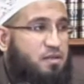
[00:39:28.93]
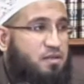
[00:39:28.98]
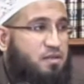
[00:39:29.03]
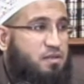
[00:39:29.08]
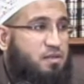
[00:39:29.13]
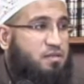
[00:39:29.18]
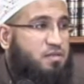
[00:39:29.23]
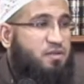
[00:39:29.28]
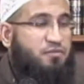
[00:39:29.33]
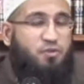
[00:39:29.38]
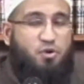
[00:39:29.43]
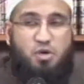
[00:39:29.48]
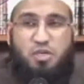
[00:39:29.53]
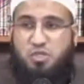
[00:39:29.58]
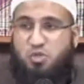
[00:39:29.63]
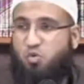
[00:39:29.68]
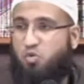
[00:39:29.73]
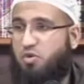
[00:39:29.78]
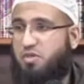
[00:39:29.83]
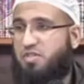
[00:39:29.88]
the very
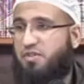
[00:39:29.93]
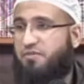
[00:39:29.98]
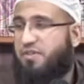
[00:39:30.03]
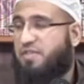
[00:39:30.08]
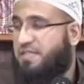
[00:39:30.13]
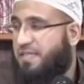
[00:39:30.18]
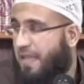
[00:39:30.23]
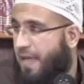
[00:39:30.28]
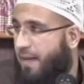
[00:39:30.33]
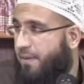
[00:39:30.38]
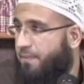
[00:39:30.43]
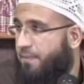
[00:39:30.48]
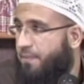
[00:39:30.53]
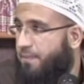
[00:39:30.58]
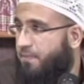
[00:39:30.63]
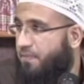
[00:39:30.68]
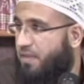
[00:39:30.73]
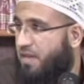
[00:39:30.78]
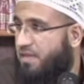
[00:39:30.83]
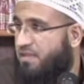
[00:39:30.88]
source of Islam,
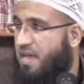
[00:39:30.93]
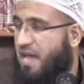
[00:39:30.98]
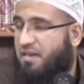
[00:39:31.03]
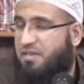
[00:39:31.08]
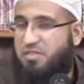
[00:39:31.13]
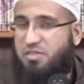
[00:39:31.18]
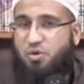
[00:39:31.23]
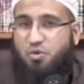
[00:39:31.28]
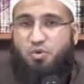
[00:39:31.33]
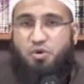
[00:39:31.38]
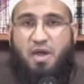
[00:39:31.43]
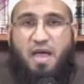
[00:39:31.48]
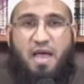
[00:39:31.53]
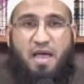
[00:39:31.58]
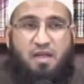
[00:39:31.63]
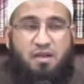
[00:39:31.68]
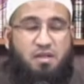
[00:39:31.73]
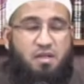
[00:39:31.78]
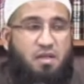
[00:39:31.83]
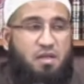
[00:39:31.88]
and that is the
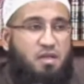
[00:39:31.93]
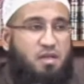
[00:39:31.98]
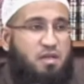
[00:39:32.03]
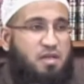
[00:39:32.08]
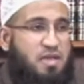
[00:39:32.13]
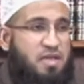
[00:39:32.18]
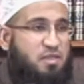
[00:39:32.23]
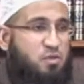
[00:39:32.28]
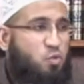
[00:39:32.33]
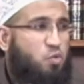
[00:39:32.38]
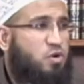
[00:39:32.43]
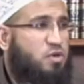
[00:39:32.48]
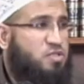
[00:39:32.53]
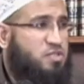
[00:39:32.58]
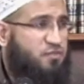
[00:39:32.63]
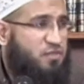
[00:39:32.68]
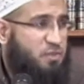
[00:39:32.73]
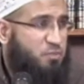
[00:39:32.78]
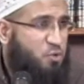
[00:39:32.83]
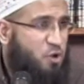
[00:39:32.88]
Quran and the words of
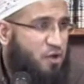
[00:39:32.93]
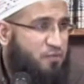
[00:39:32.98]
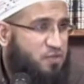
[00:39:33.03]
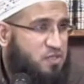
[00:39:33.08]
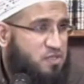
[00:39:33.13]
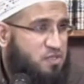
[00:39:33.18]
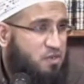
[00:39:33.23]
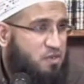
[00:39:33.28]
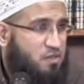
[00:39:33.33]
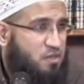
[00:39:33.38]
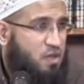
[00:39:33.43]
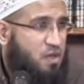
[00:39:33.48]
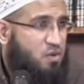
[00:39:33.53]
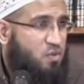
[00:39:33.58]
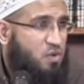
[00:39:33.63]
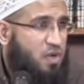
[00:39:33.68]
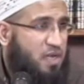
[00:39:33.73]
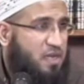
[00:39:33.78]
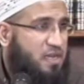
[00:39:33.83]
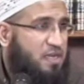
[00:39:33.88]
the Prophet sallallahu
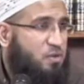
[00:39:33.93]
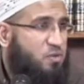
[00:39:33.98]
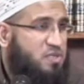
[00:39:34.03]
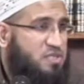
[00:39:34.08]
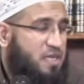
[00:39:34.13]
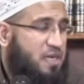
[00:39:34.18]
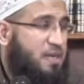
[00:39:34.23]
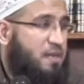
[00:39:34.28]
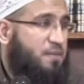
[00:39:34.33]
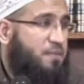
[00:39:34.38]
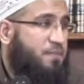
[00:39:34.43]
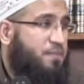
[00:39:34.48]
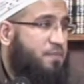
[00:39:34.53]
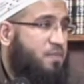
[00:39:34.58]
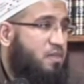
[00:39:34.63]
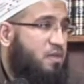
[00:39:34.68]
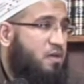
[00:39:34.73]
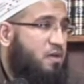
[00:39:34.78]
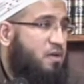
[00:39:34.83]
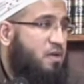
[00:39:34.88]
alaihi wasallam.
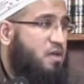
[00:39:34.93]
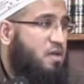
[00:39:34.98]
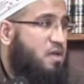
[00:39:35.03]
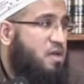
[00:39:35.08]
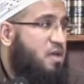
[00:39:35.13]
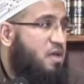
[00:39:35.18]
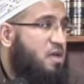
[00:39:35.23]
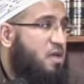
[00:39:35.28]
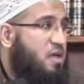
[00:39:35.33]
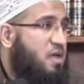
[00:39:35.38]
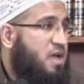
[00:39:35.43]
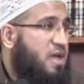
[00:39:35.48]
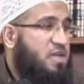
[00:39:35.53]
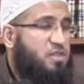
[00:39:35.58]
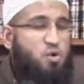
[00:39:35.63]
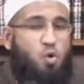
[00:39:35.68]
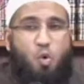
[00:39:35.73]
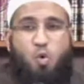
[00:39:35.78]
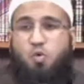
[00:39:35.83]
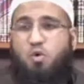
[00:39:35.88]
And
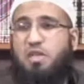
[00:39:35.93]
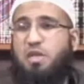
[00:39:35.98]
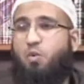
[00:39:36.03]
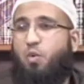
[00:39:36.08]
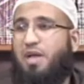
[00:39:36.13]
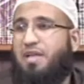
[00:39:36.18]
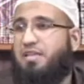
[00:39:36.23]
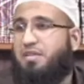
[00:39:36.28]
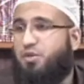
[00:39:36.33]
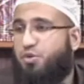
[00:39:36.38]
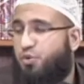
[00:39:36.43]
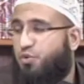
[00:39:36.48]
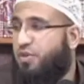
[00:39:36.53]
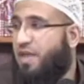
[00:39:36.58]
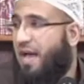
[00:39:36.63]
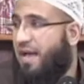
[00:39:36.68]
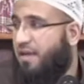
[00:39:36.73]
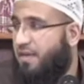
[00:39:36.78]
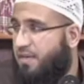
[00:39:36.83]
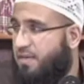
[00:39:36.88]
the only way to do
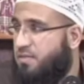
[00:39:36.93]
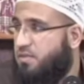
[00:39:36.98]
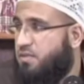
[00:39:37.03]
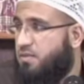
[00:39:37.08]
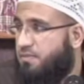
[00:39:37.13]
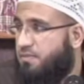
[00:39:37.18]
that is